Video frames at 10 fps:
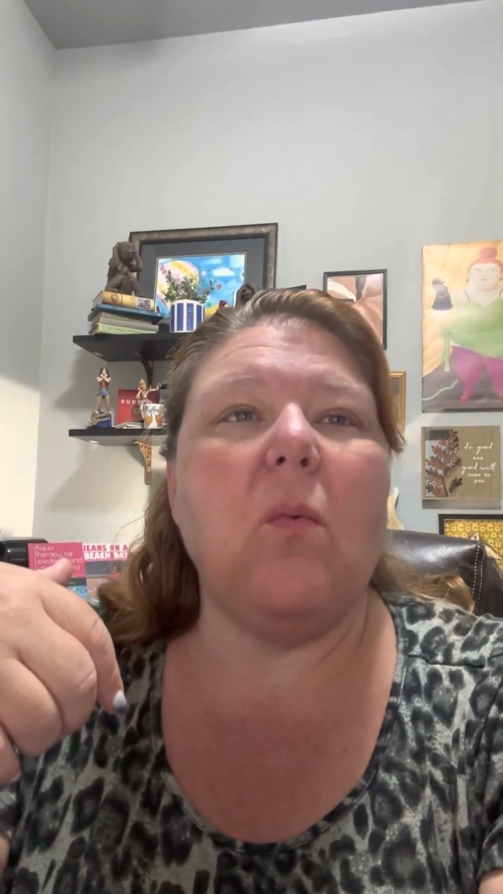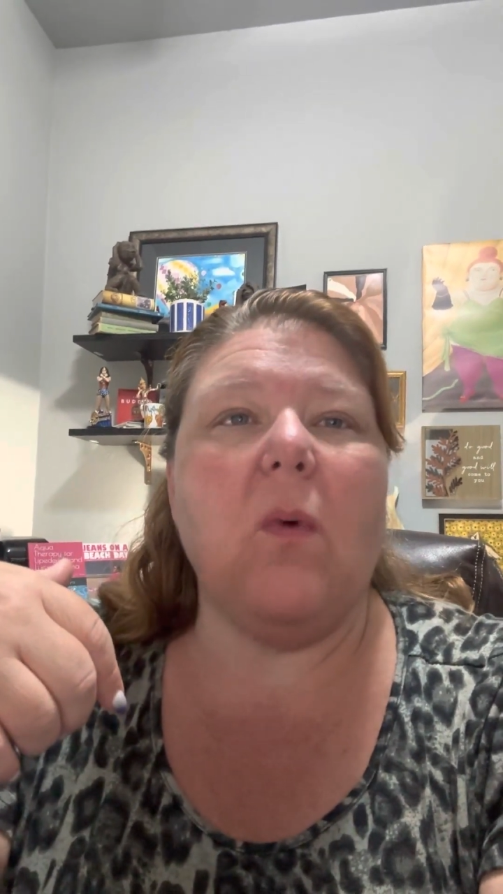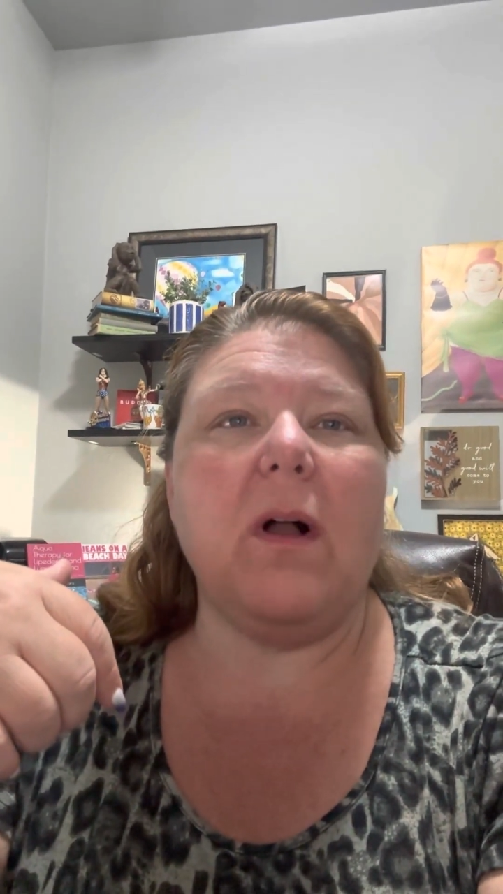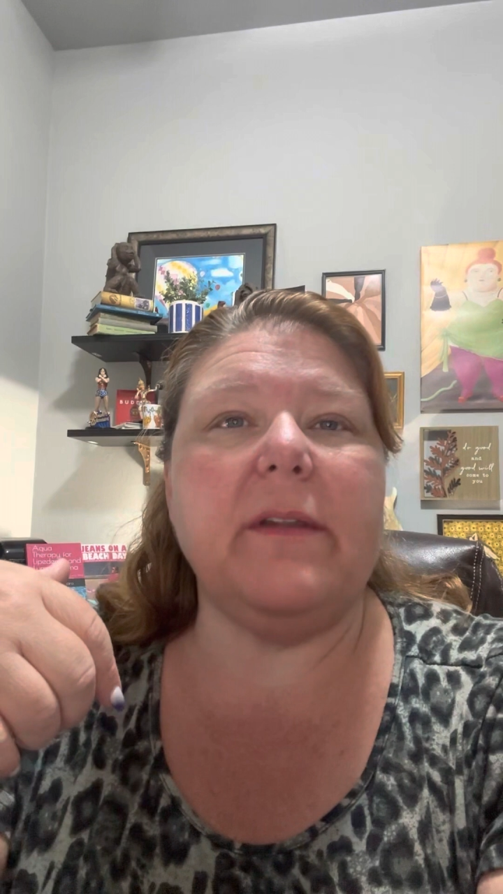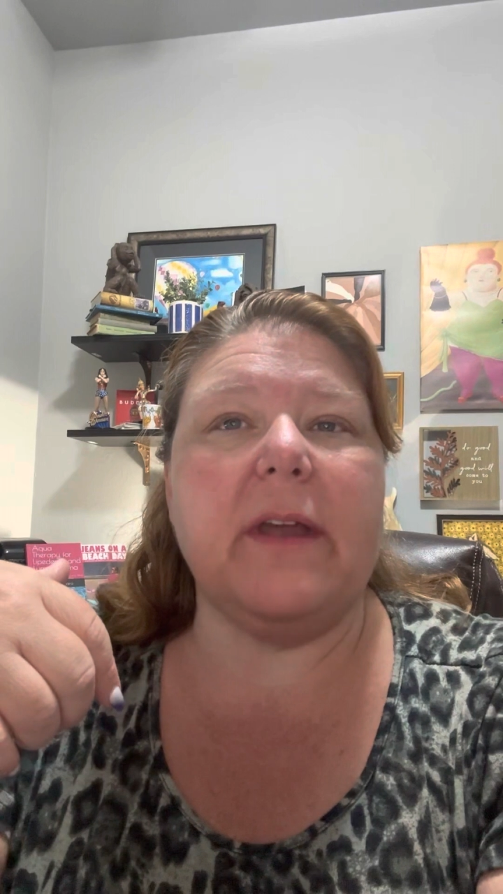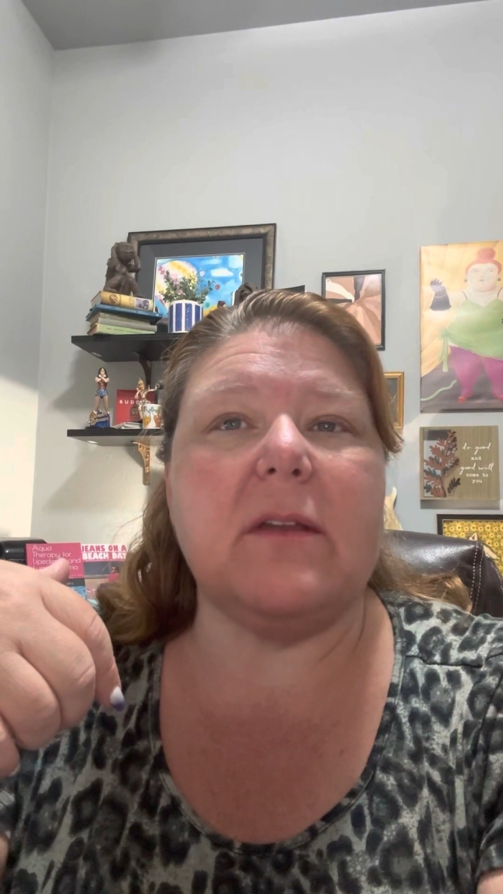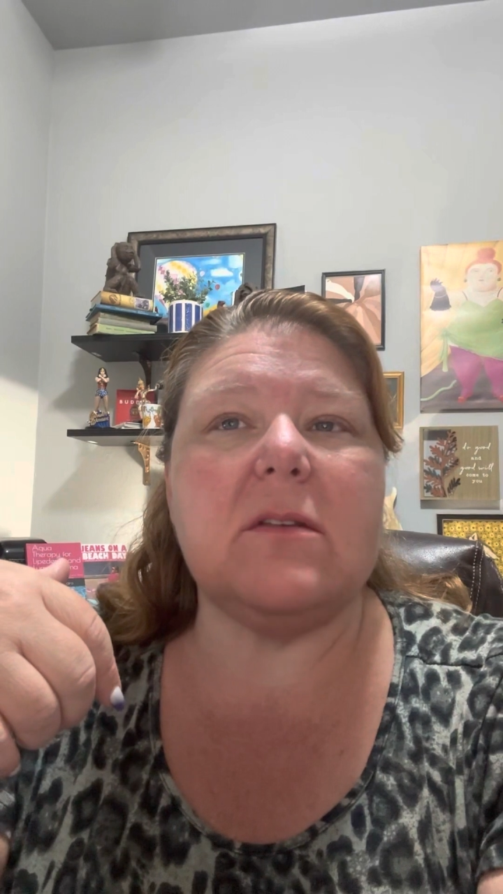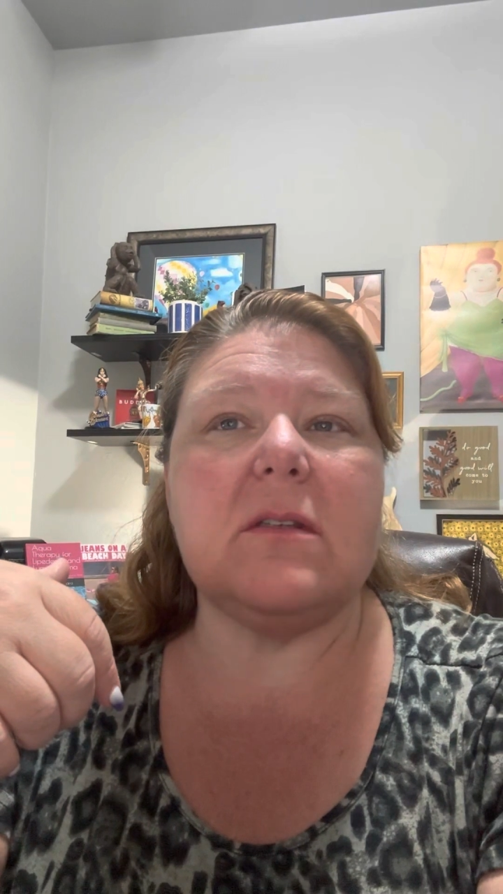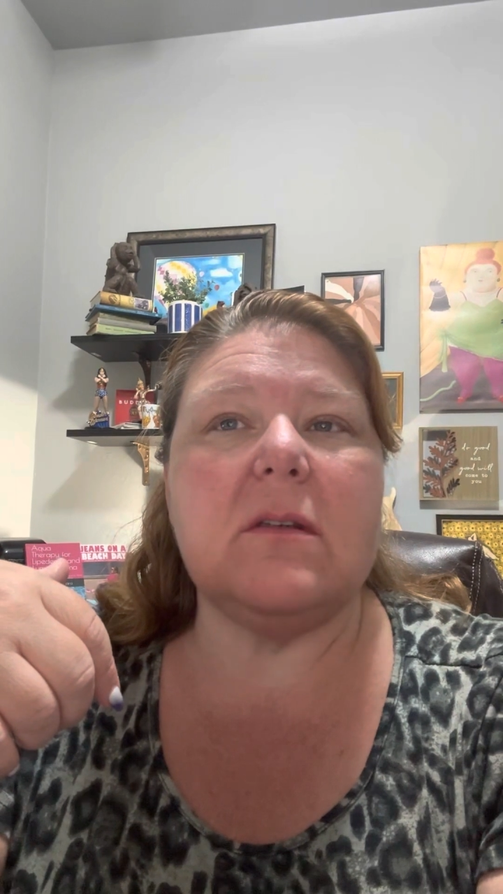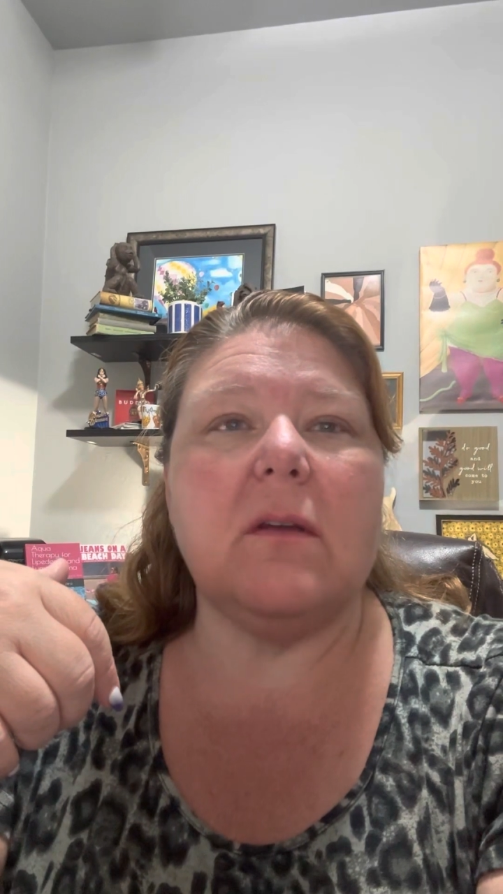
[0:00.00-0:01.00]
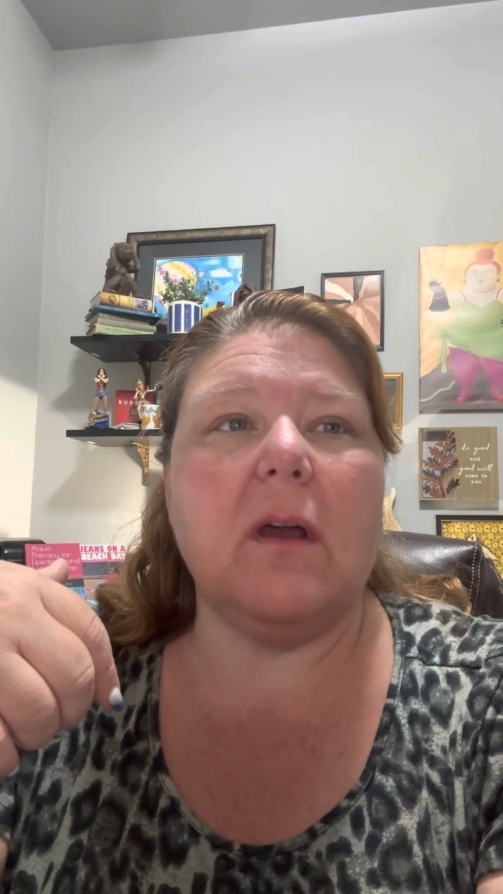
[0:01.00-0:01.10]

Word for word: Walnuts